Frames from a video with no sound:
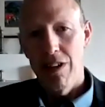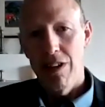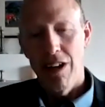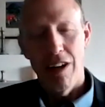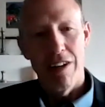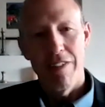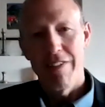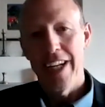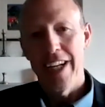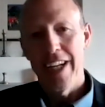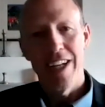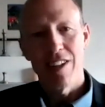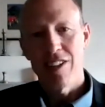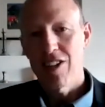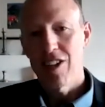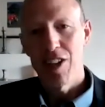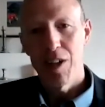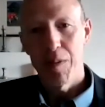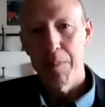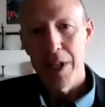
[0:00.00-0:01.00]
that it's
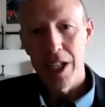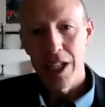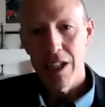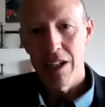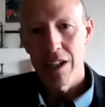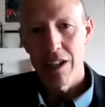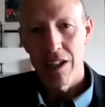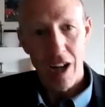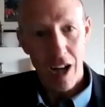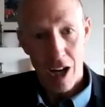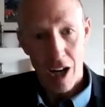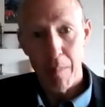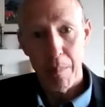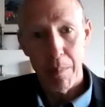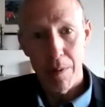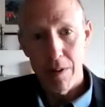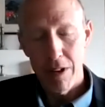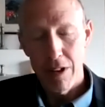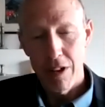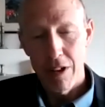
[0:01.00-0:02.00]
going to be
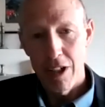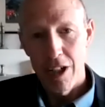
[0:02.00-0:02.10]
up,